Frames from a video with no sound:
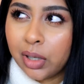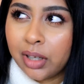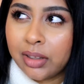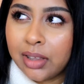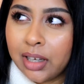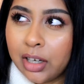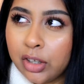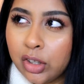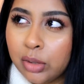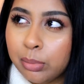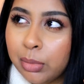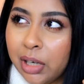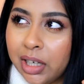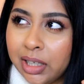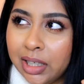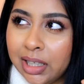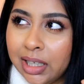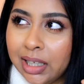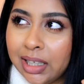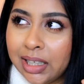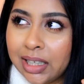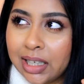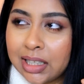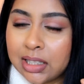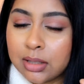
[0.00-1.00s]
out your money,
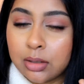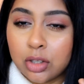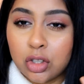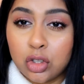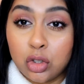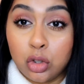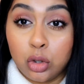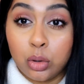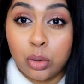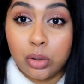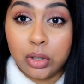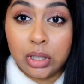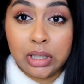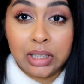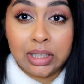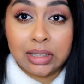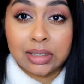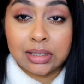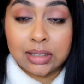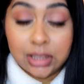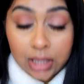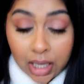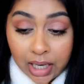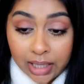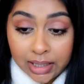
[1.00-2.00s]
I guess, because you only need
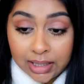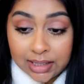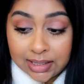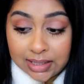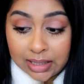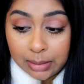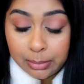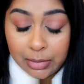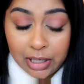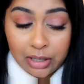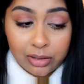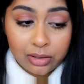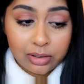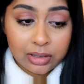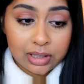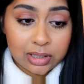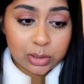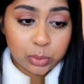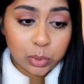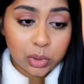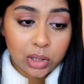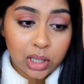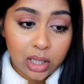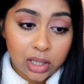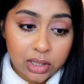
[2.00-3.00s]
the tiniest amount.
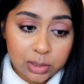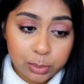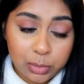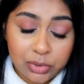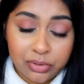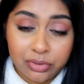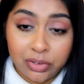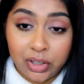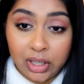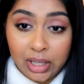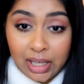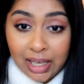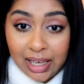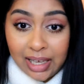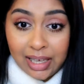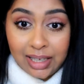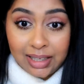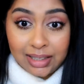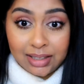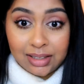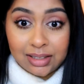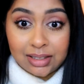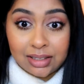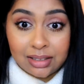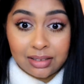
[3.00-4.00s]
This would last me for
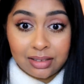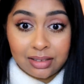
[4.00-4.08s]
years.